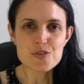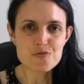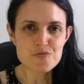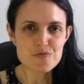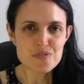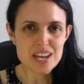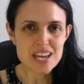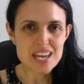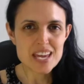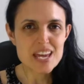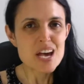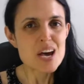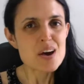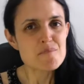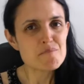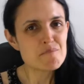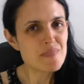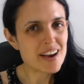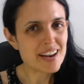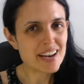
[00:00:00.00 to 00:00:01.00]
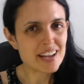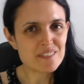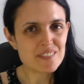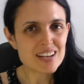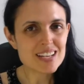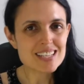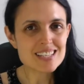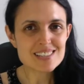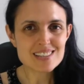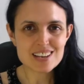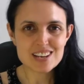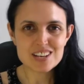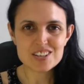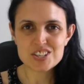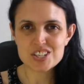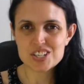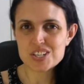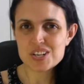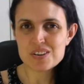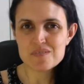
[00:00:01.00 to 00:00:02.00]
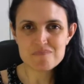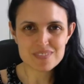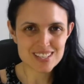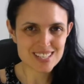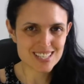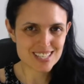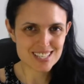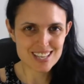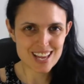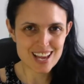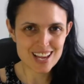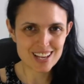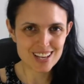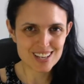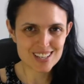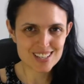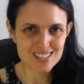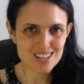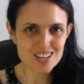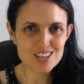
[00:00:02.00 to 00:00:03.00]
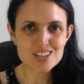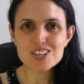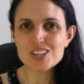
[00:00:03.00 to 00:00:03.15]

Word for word: three manifestation mistakes.